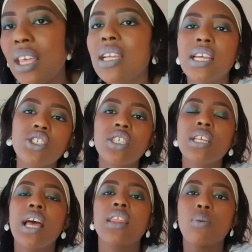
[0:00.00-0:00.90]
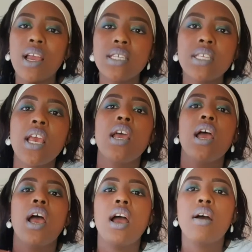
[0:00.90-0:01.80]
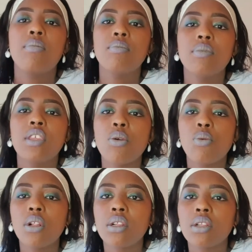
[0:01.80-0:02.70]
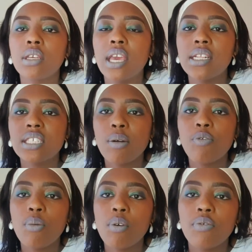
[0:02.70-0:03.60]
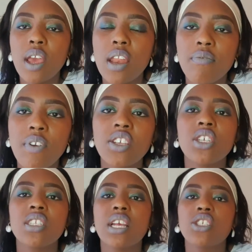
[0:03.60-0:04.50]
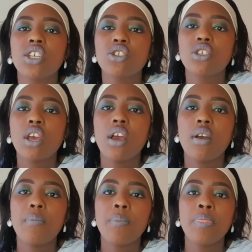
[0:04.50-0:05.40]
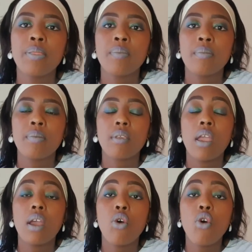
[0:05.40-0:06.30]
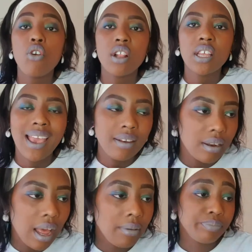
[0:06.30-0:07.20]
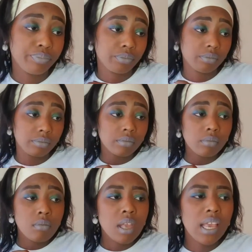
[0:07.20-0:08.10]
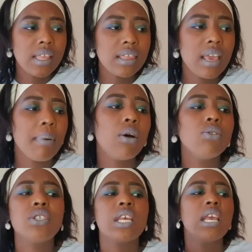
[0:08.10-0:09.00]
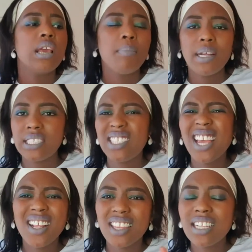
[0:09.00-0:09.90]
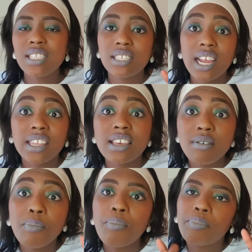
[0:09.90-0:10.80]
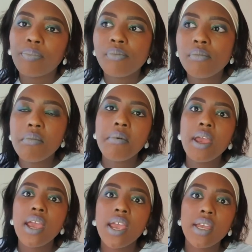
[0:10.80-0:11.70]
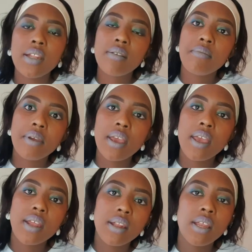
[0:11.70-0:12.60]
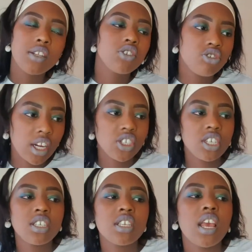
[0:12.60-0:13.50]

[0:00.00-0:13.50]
dentures, otherwise they will get some form of an infection such as oral candida in their mouths. But yeah, that's like the main instructions